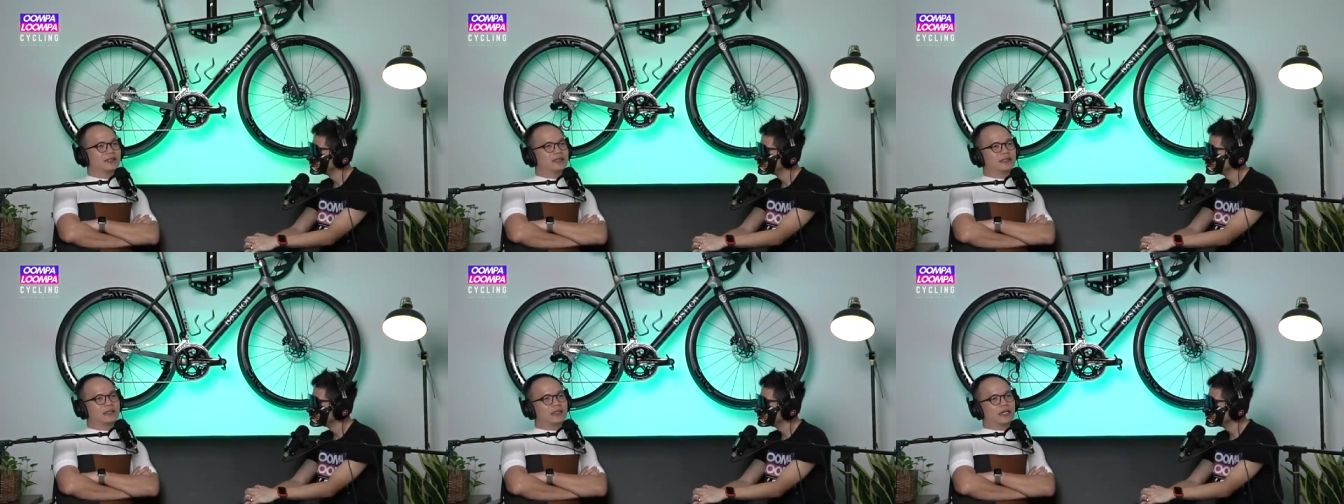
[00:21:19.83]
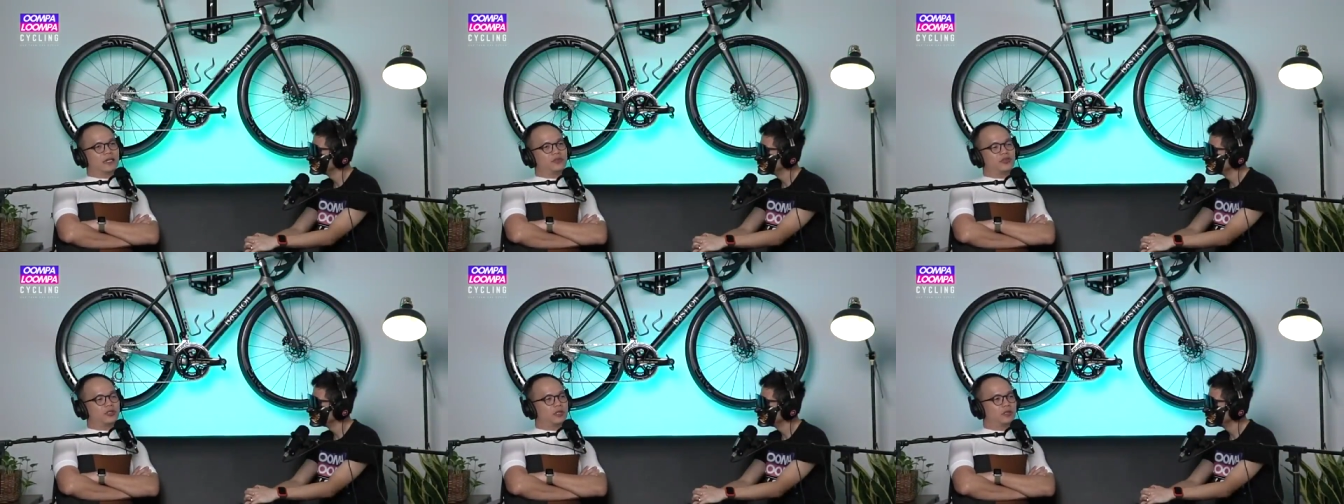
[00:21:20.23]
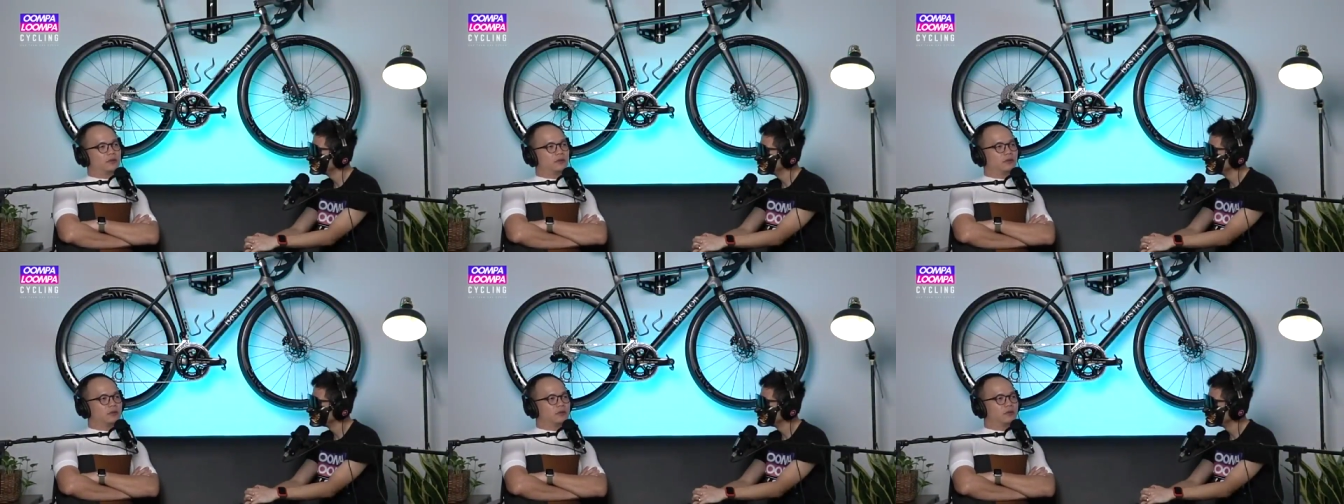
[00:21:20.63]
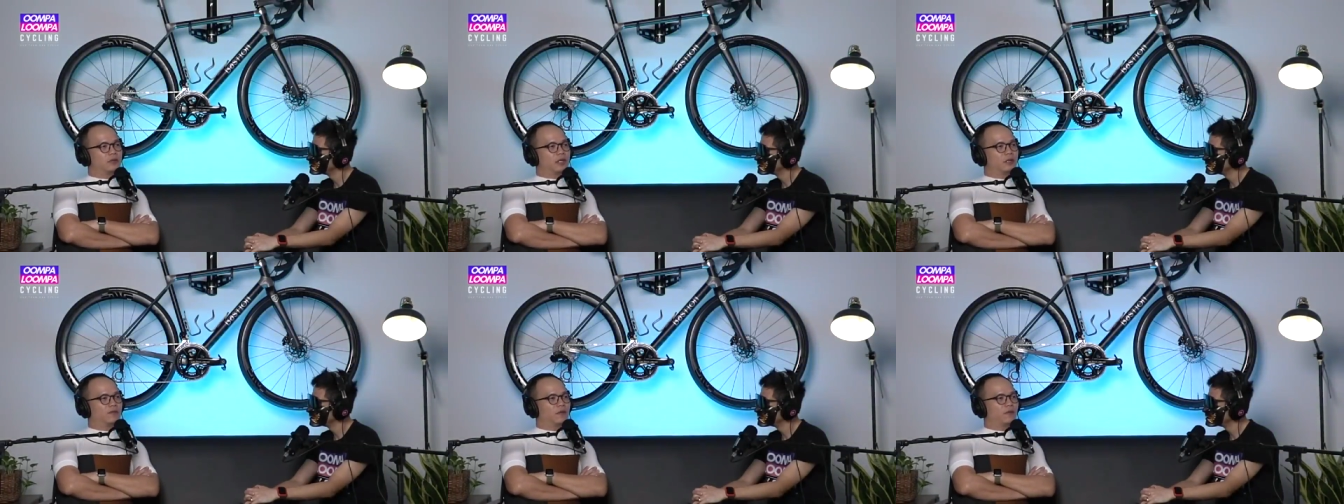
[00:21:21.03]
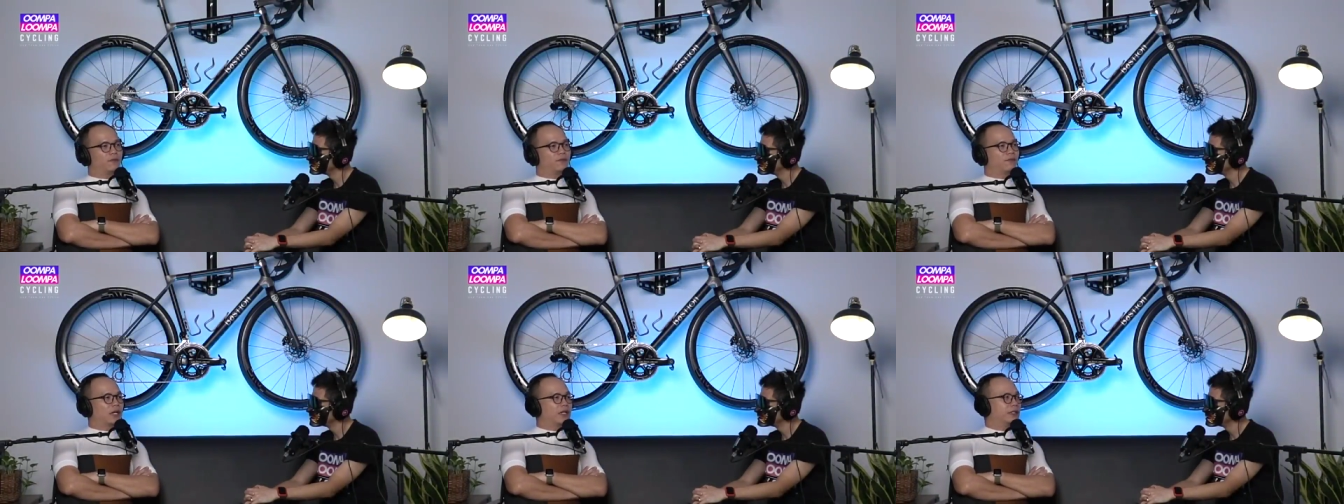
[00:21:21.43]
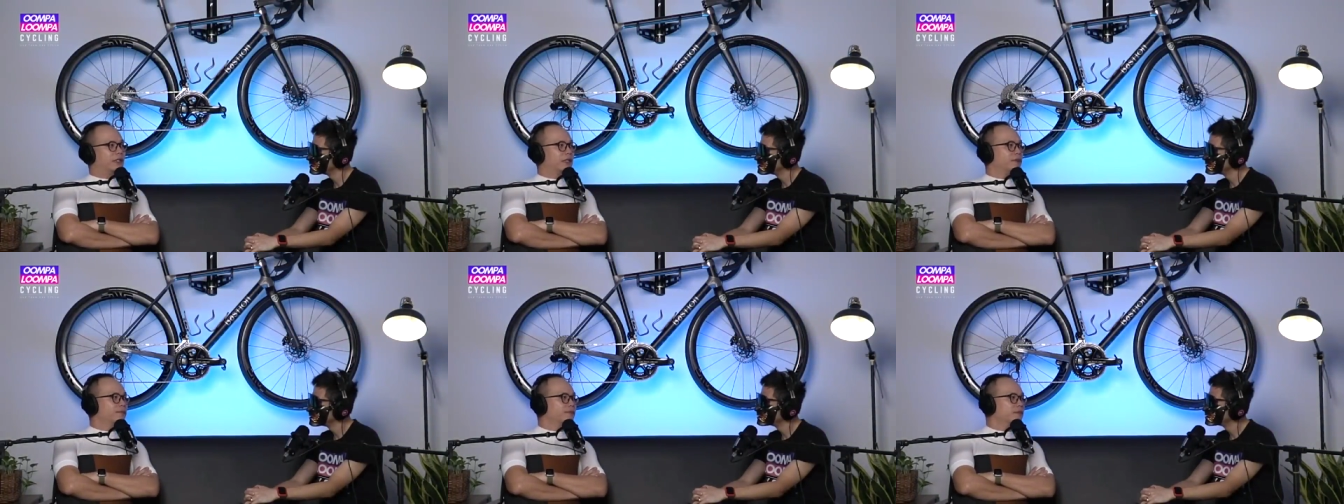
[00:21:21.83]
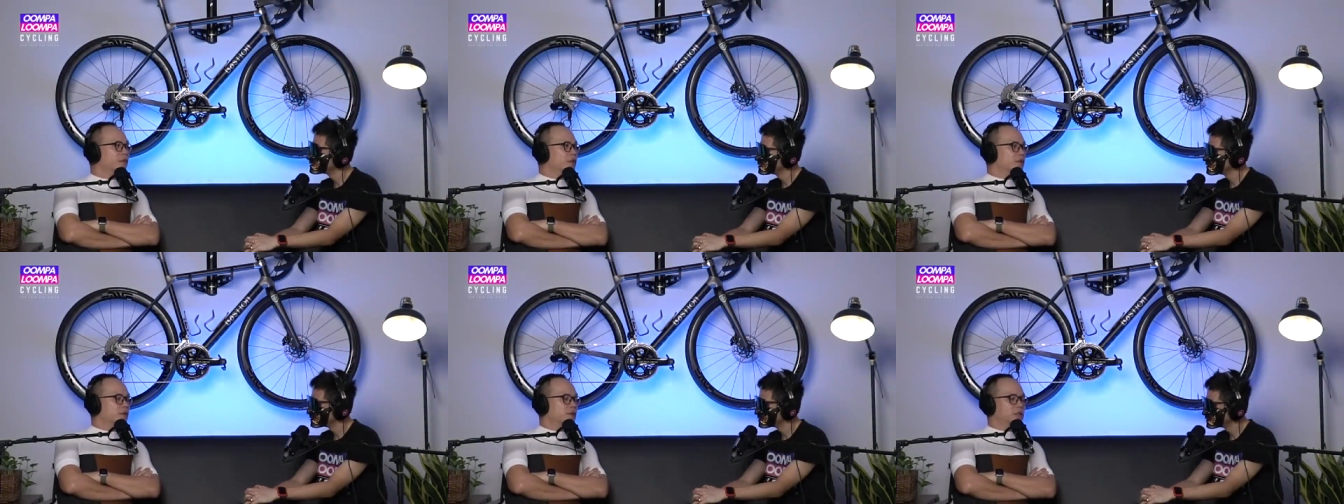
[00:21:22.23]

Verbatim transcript: he's an engineer who's looking for fun. Uh. So